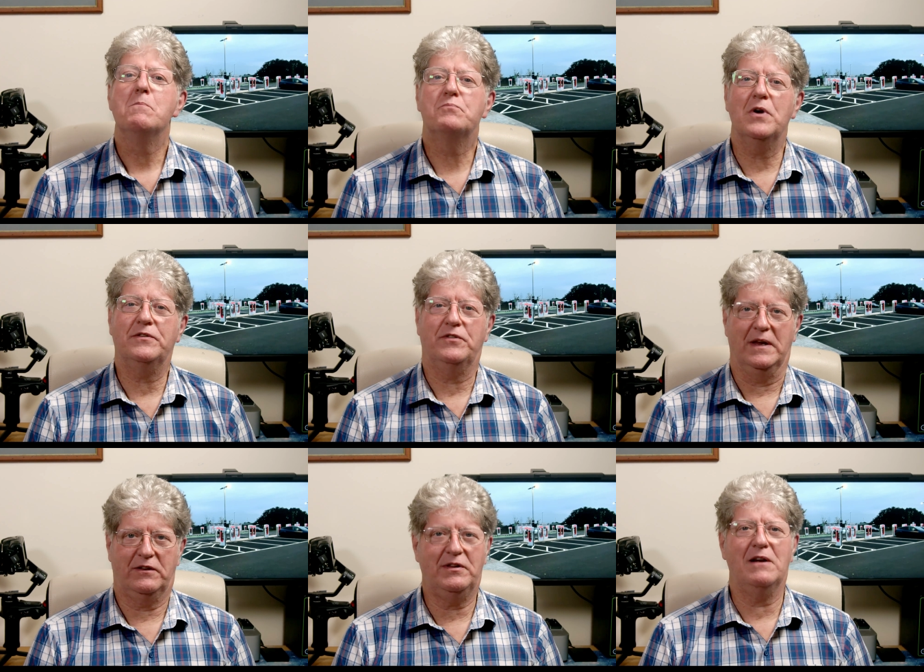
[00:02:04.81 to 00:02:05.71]
Press the
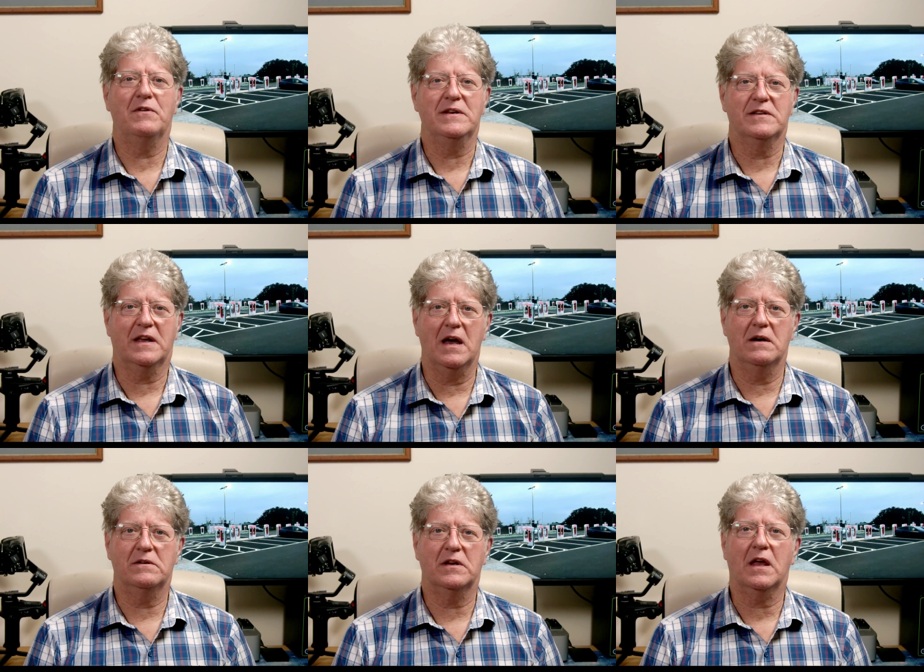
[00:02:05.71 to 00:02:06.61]

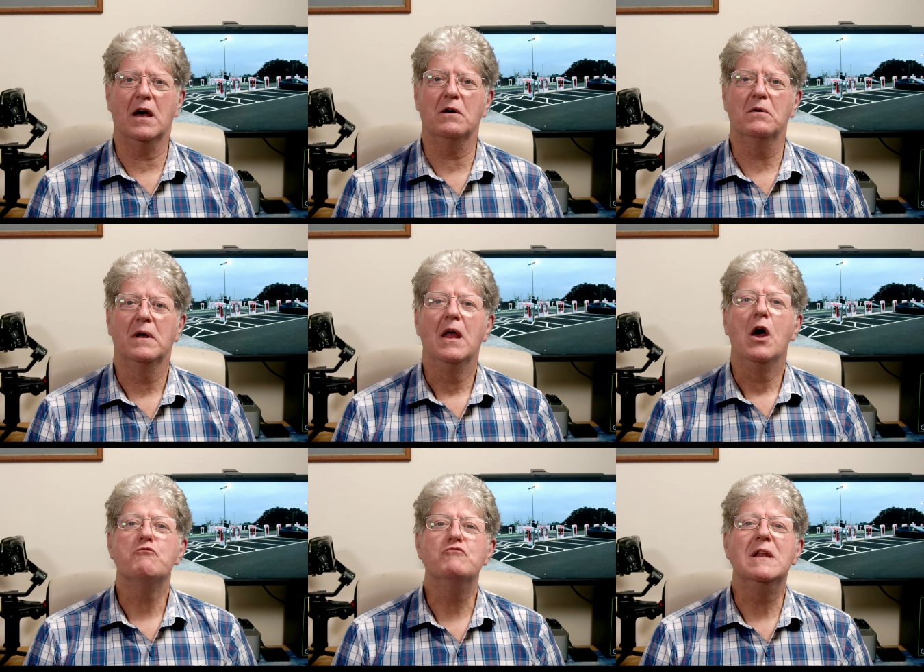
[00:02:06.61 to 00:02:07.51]
accelerator to go,
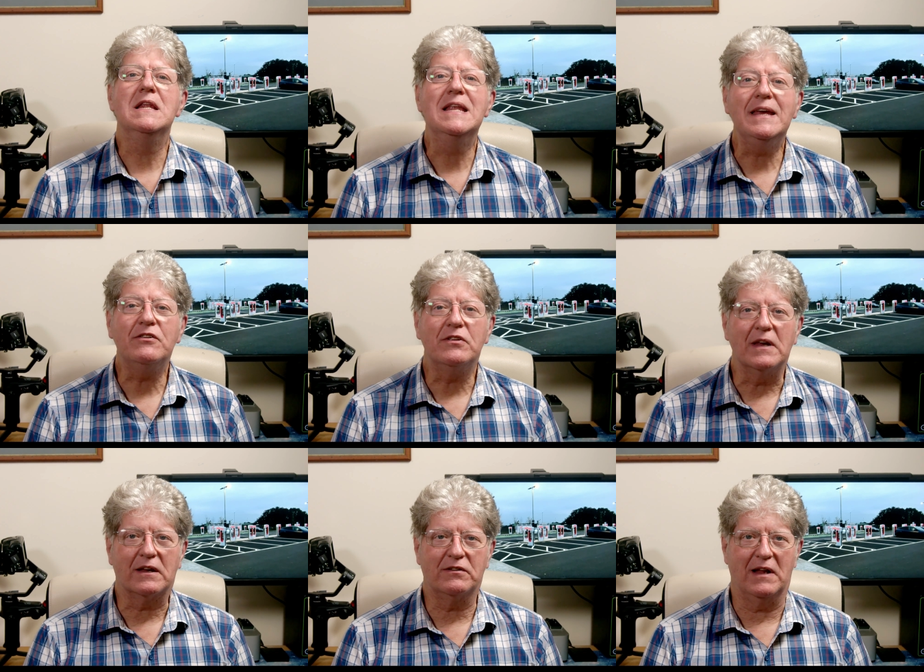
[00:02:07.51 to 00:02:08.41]
release the
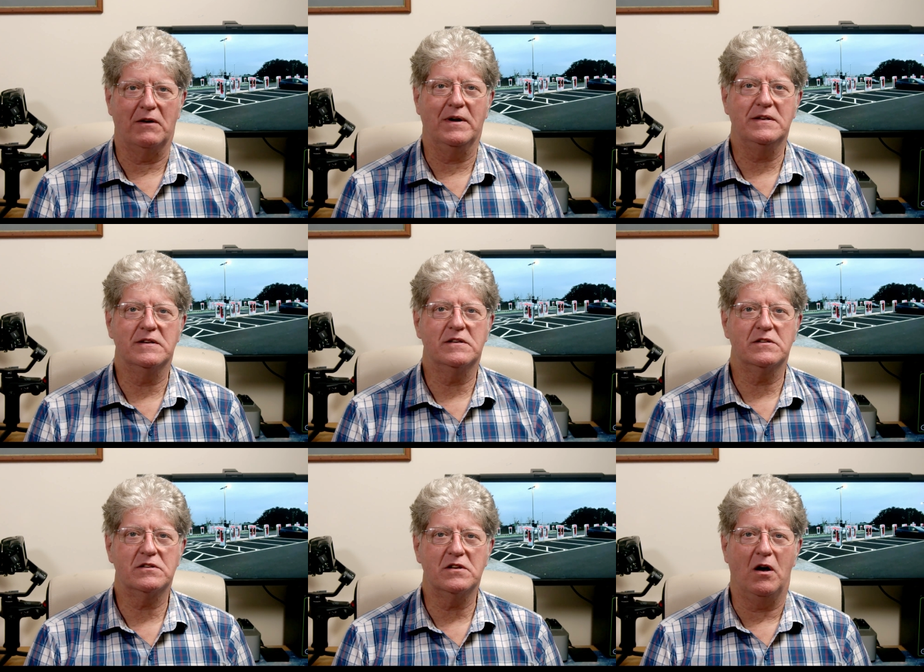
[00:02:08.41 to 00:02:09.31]
accelerator to
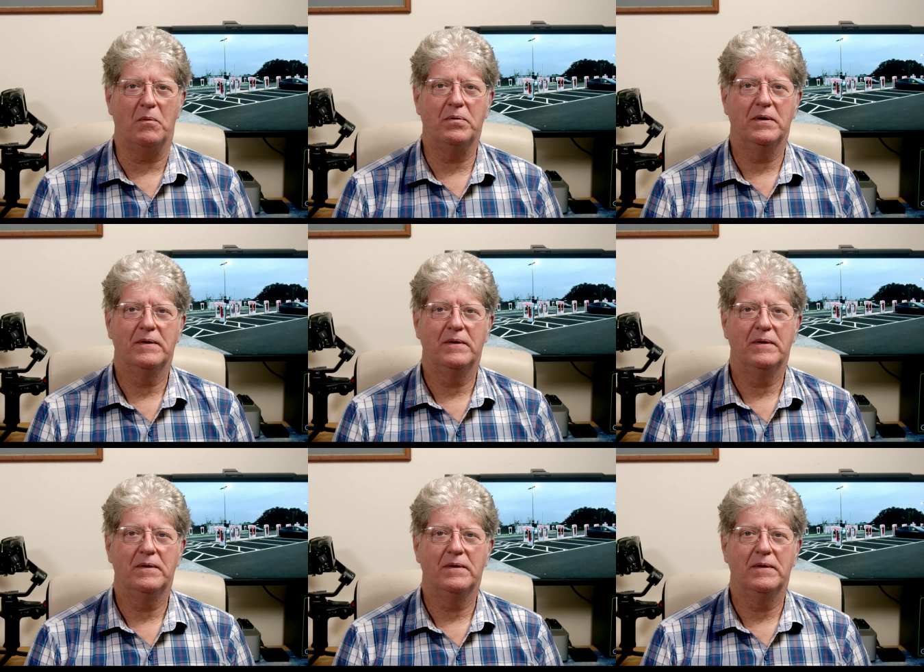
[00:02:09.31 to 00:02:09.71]
stop.